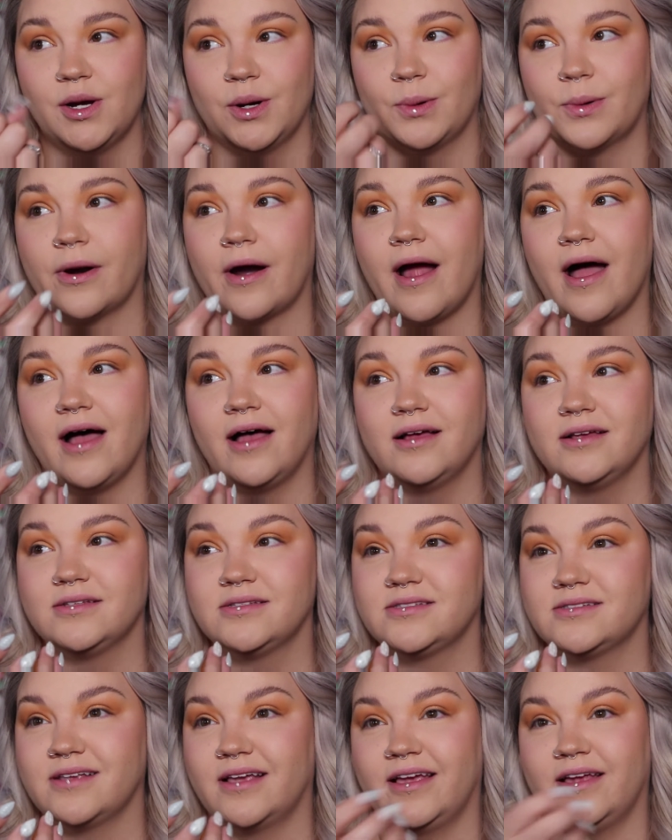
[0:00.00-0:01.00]

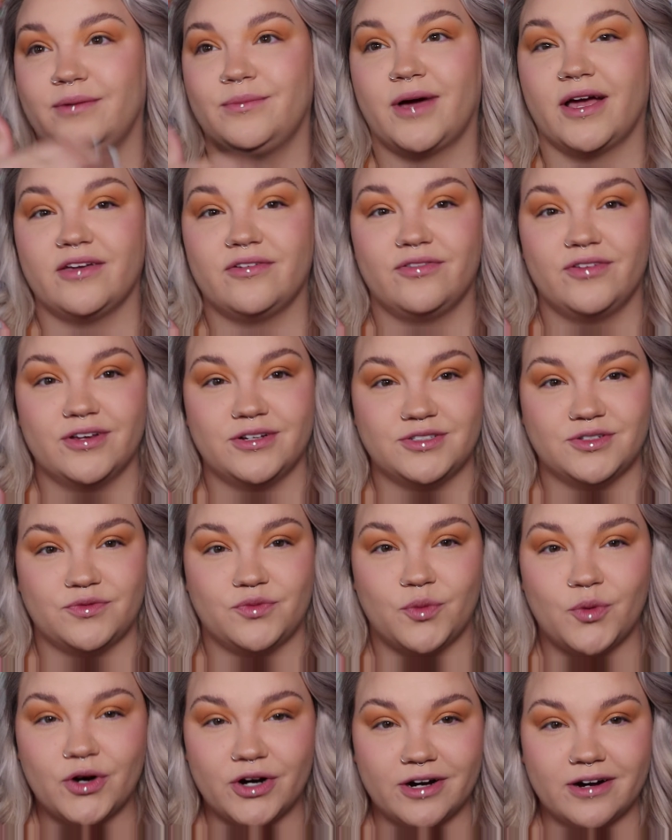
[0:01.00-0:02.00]
Whereas in my field of
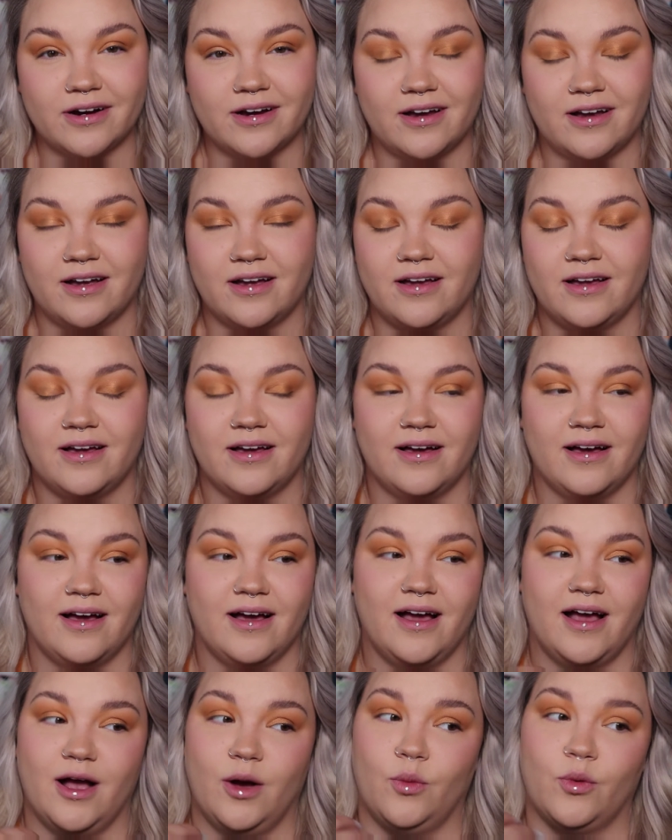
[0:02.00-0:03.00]
work,
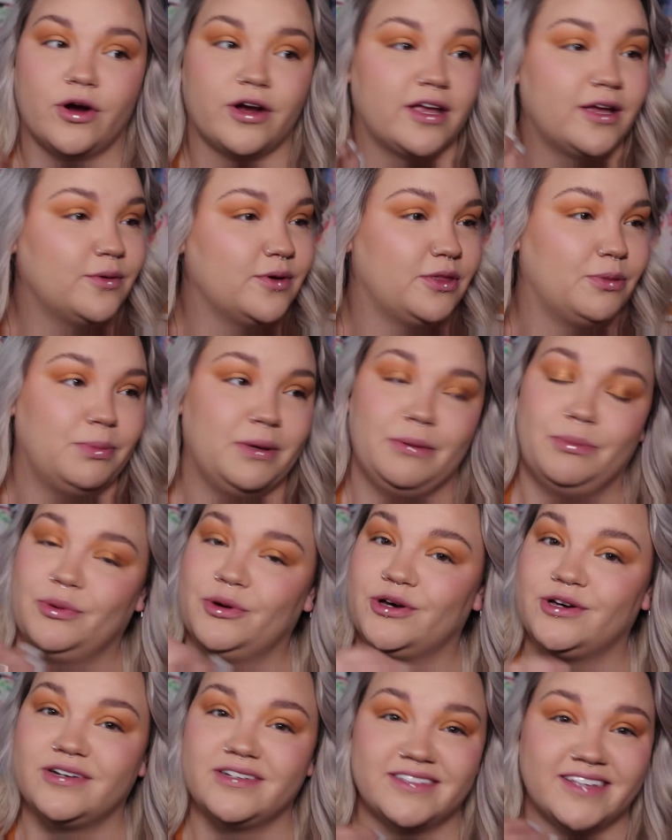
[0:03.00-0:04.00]
working with
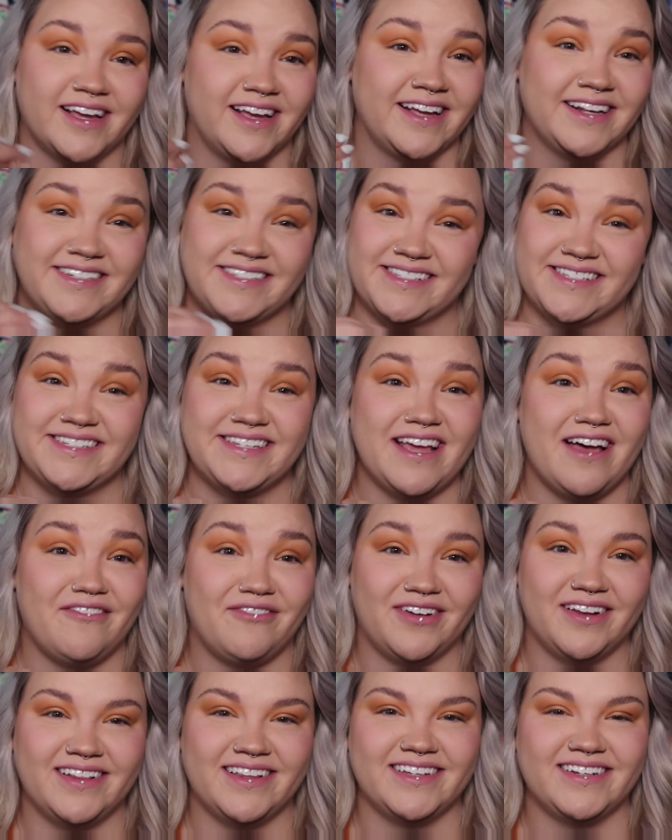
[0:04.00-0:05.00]
people, that's
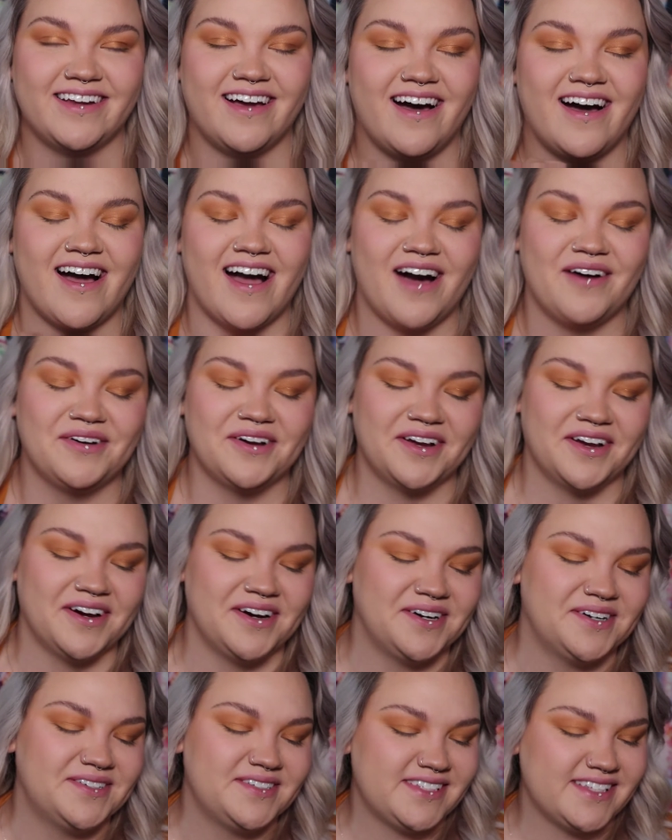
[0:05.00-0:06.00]
definitely not how it
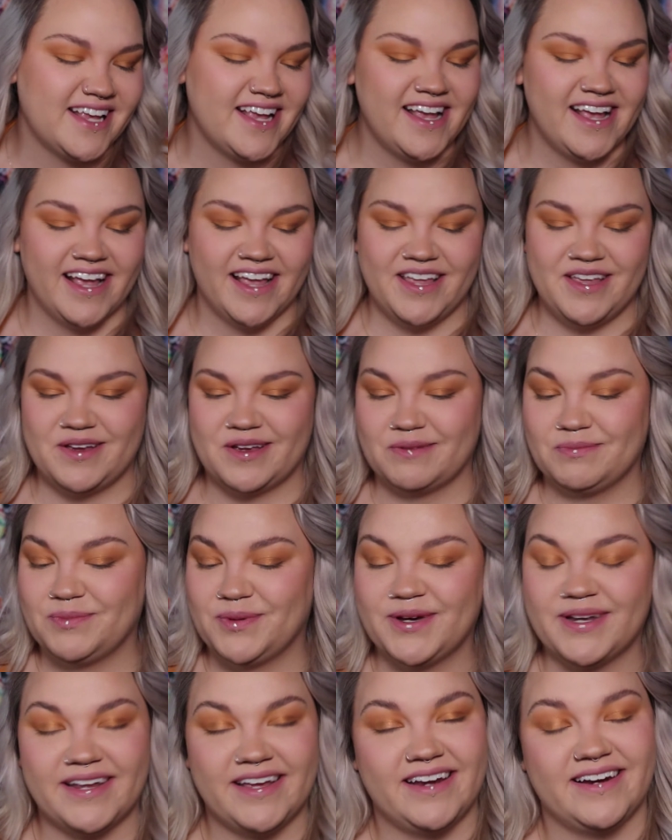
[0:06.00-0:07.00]
goes. You can
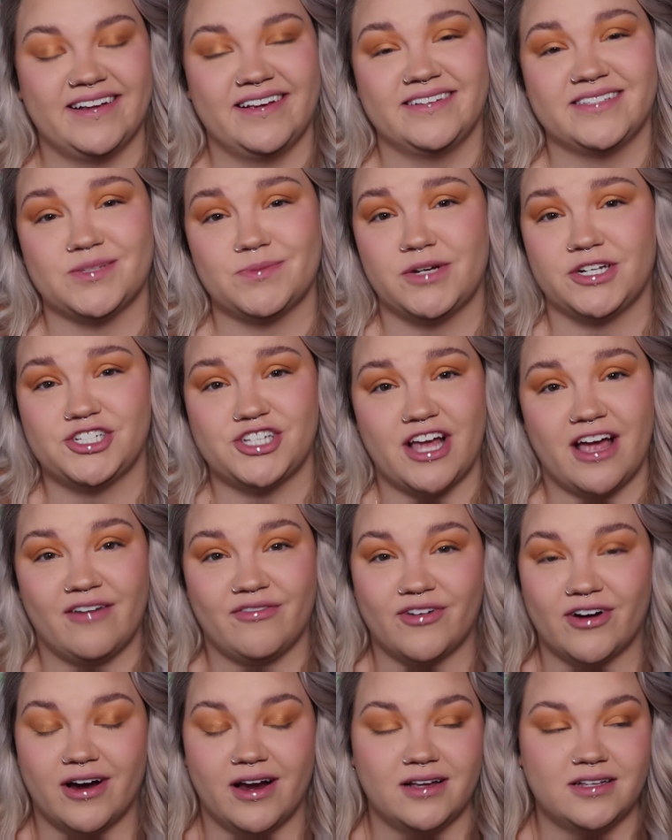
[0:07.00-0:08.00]
put in as much
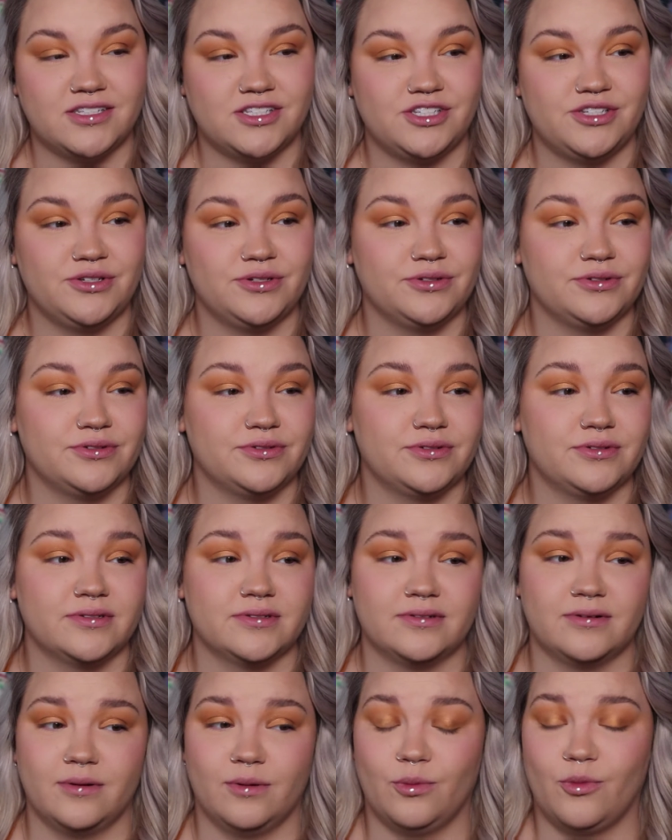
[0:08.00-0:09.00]
effort as
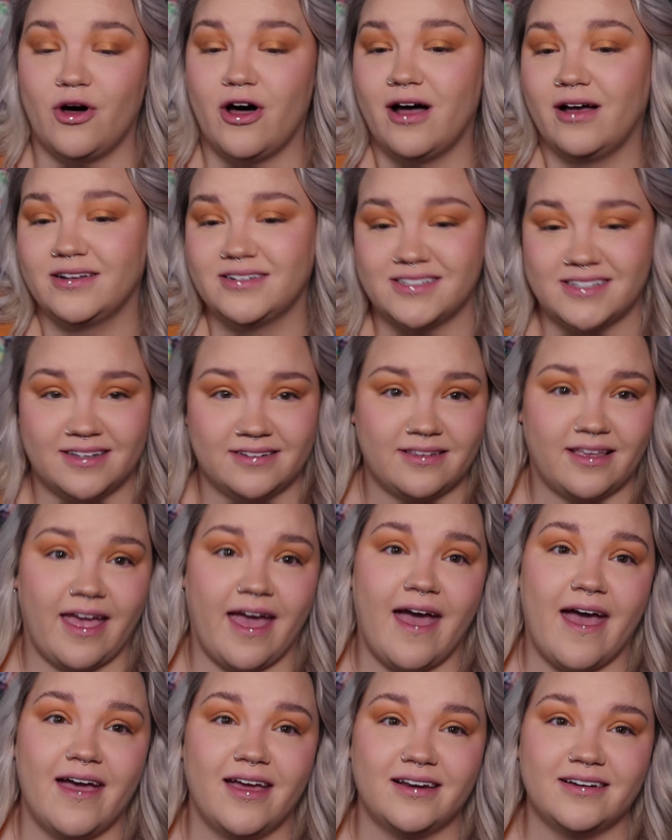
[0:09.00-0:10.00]
you want and
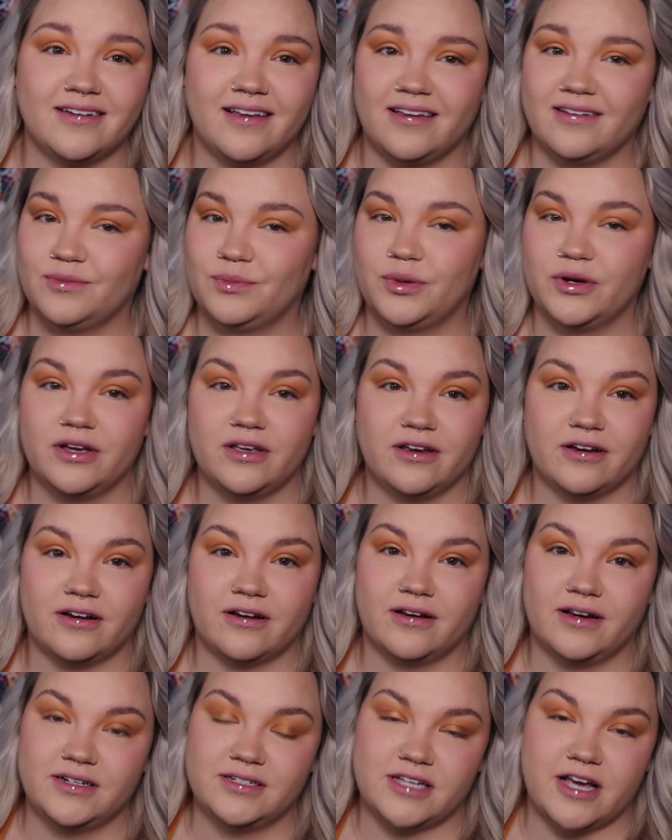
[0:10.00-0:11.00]
can, and put
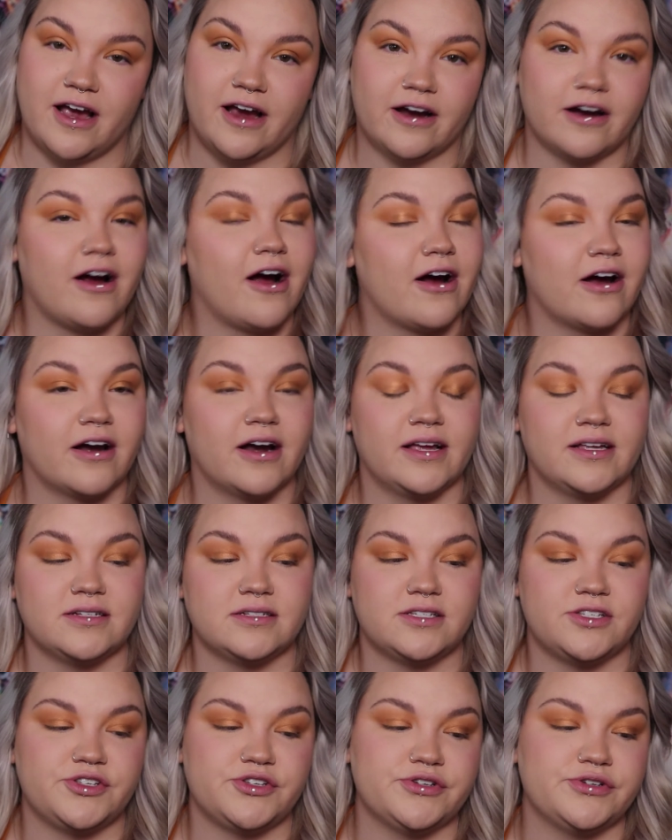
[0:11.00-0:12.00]
your entire heart
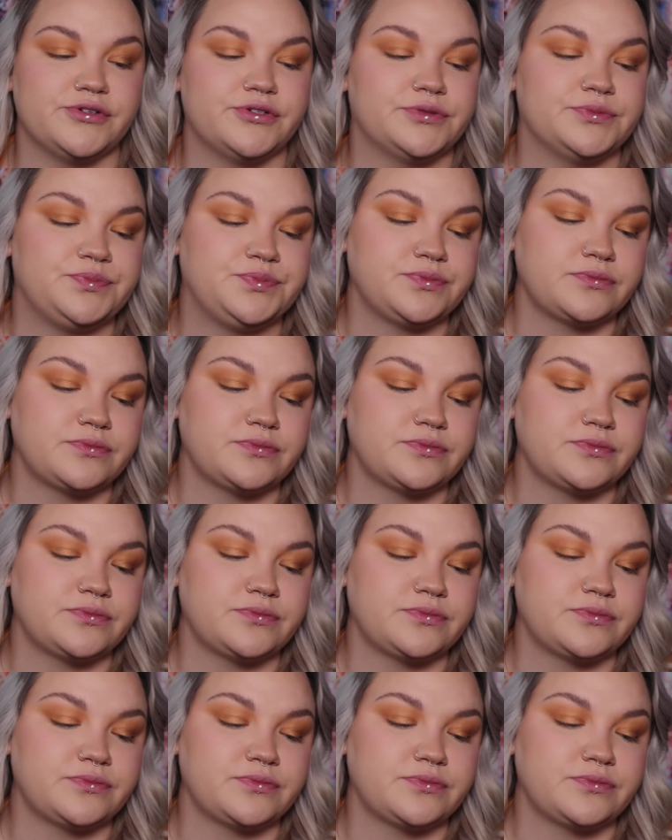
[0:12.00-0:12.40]
into